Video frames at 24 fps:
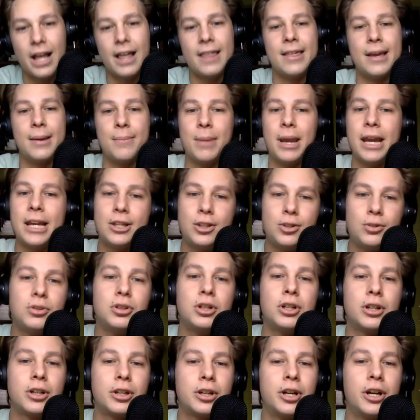They make you
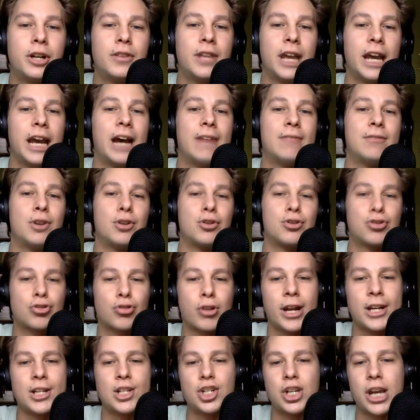look good. They have those
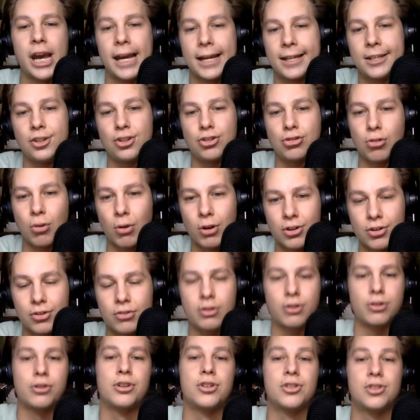stretch khaki shorts.
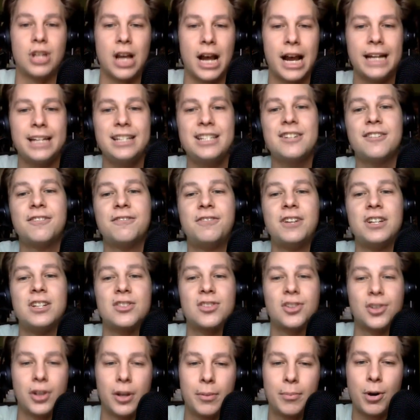They're designed to fit
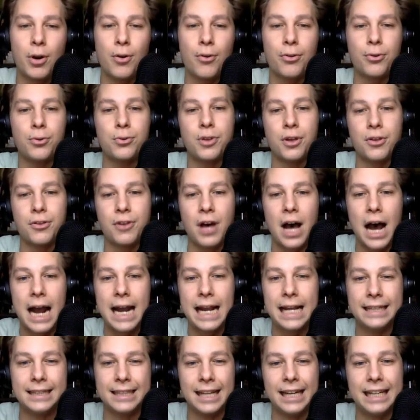slimmer through the thigh
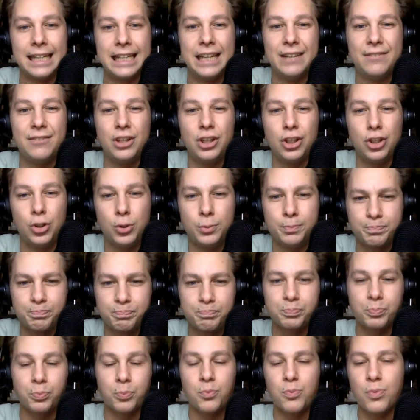and leg, giving you
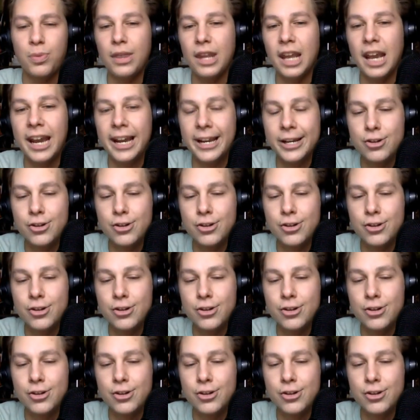a